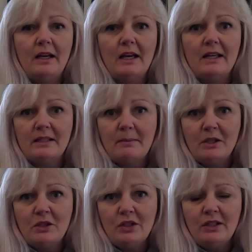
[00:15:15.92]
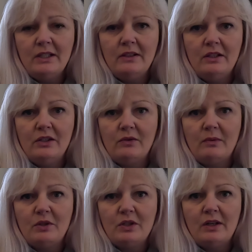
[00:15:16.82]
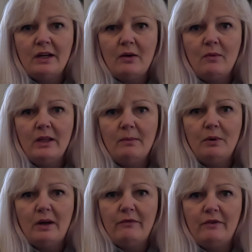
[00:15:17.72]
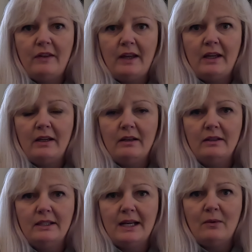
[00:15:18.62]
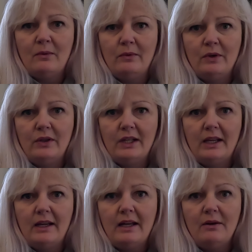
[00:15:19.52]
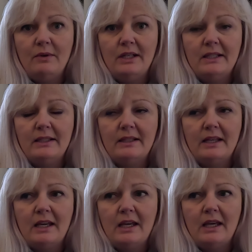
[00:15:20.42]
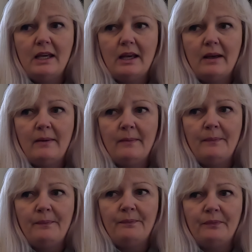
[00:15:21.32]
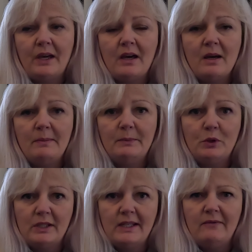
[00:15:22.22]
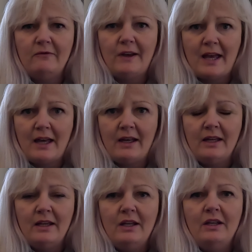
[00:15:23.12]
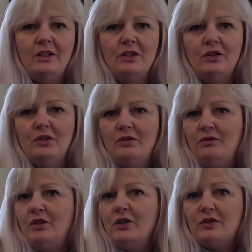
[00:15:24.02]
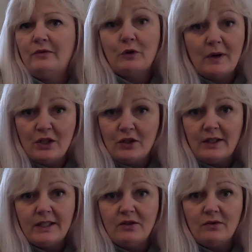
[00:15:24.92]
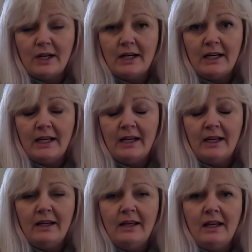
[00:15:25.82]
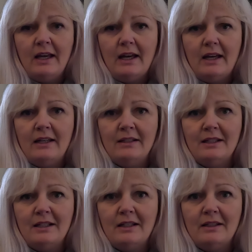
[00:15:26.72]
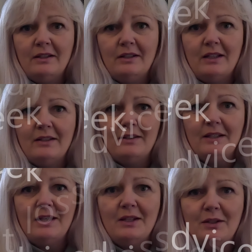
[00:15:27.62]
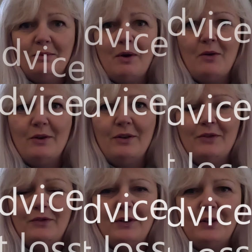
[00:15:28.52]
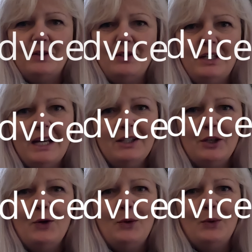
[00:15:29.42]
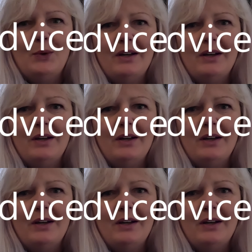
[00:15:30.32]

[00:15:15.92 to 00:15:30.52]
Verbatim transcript: As I mentioned in the description, I will put everything down the calories, the um, carbs, protein, fat, just for interest really and I'll I'll see you tomorrow for day two